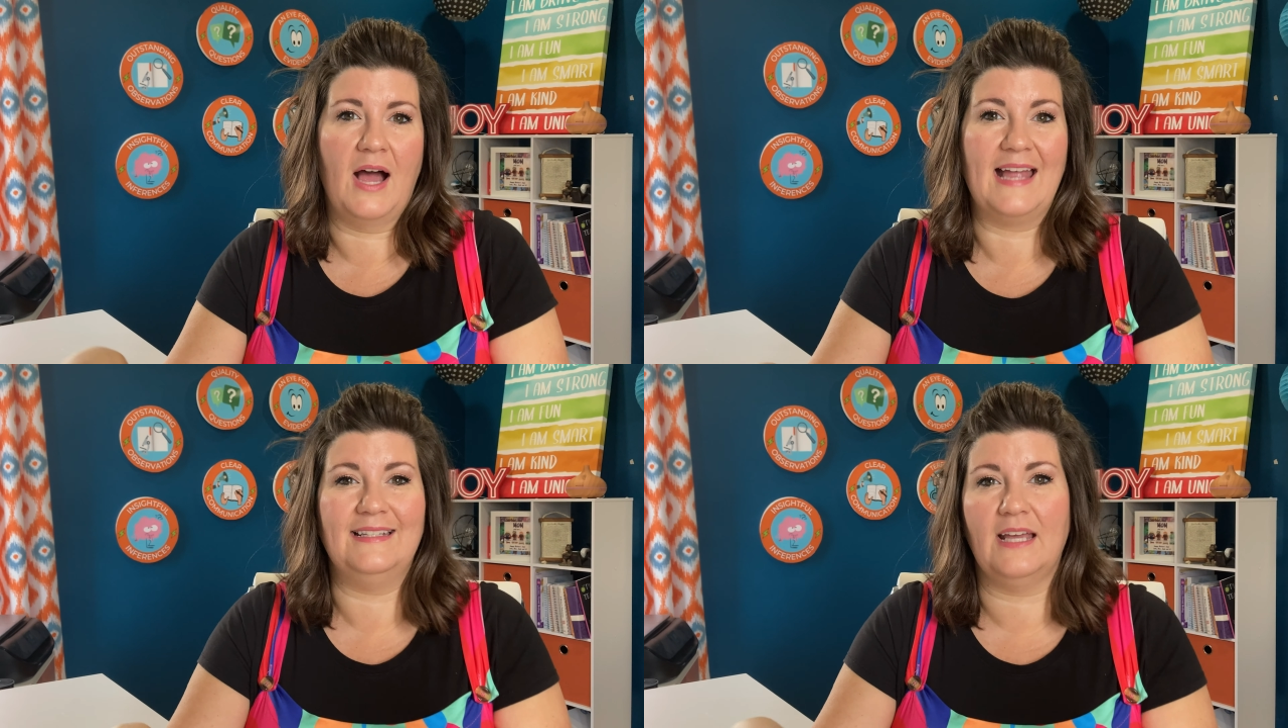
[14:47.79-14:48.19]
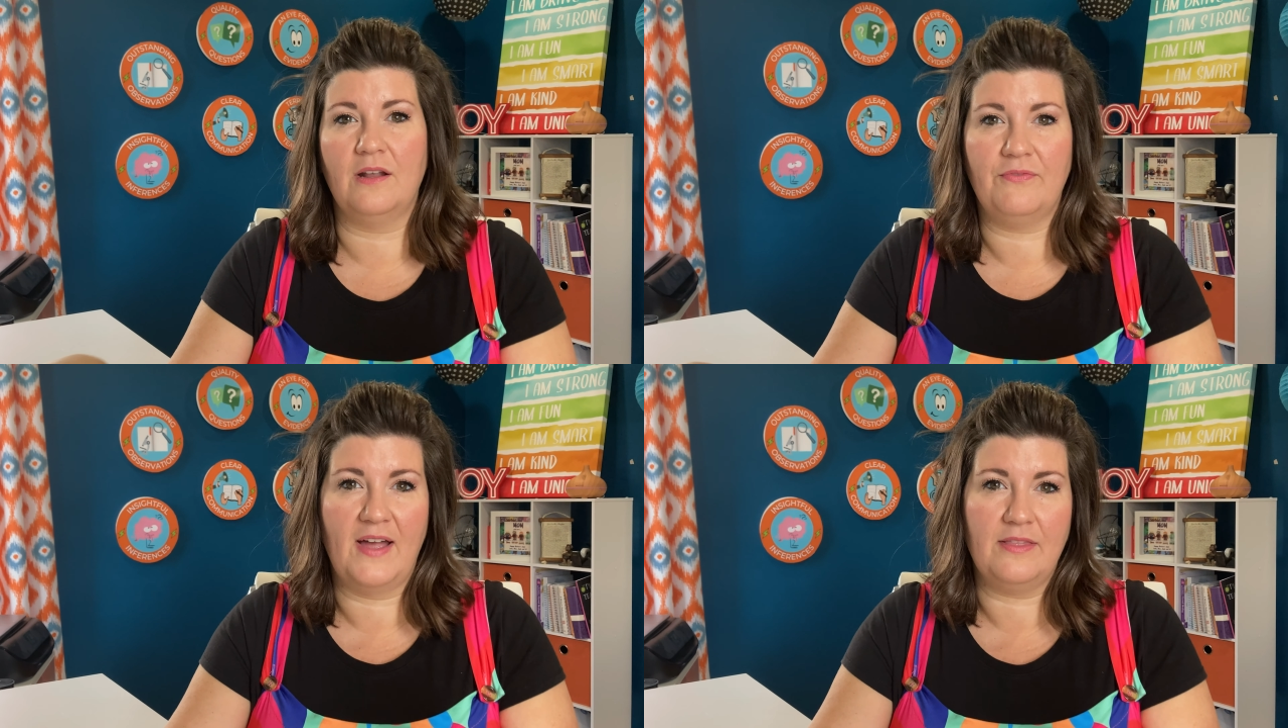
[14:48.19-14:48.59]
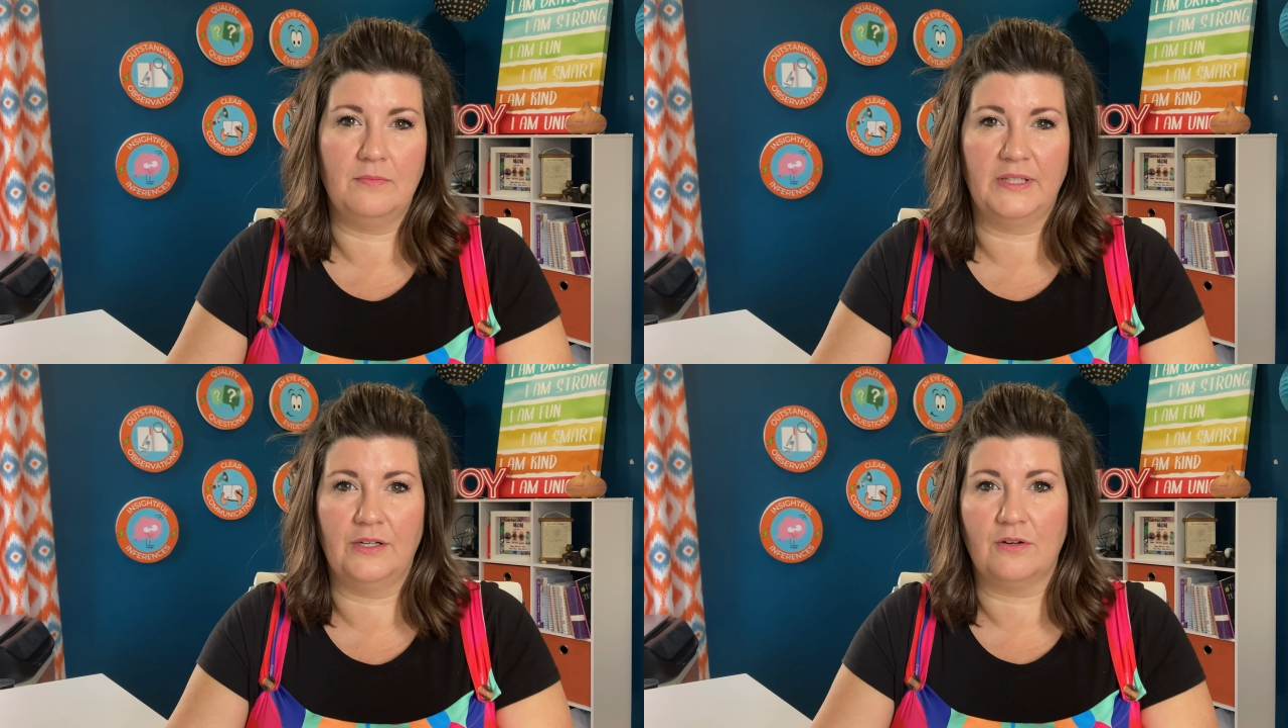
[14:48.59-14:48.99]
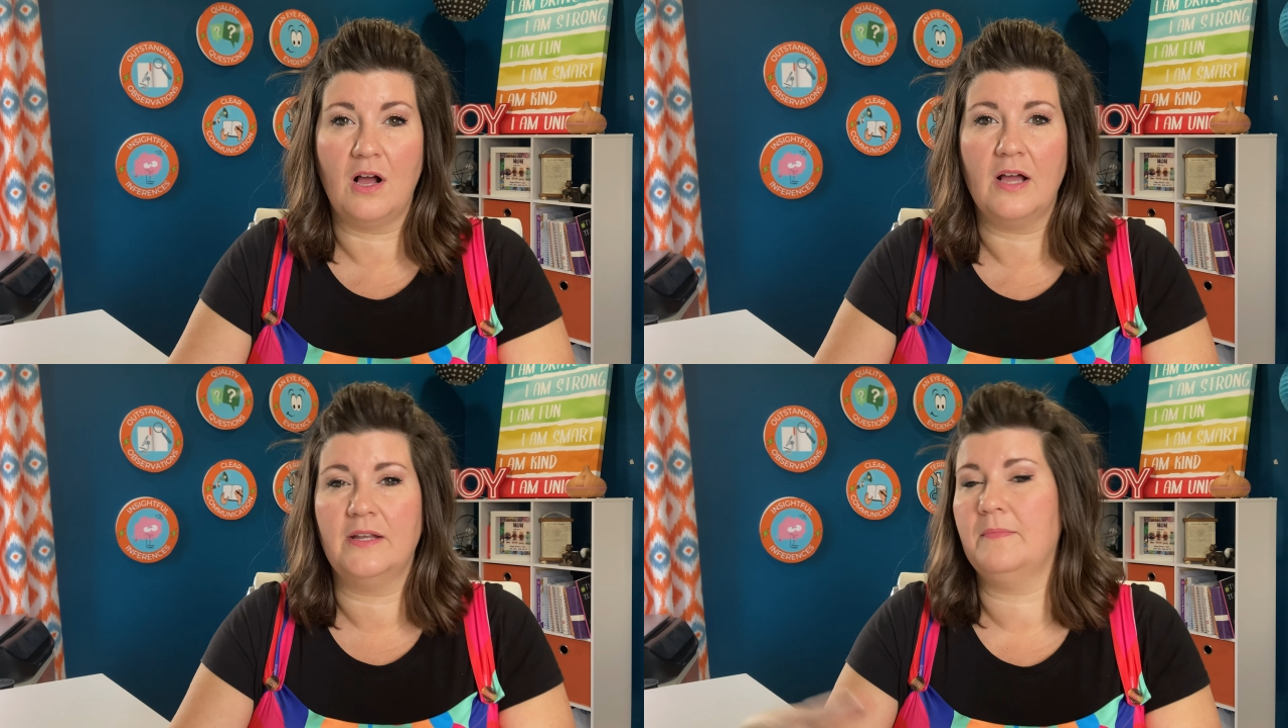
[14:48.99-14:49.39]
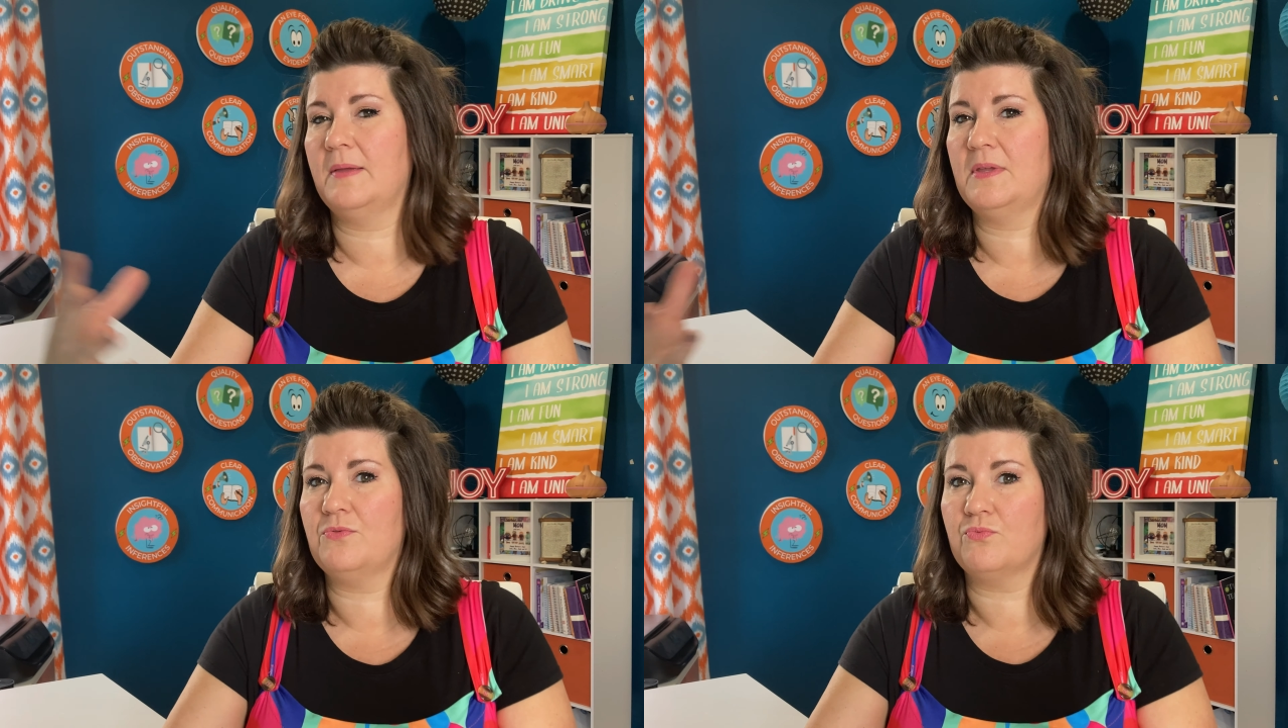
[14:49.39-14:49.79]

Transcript: identify them later on and maybe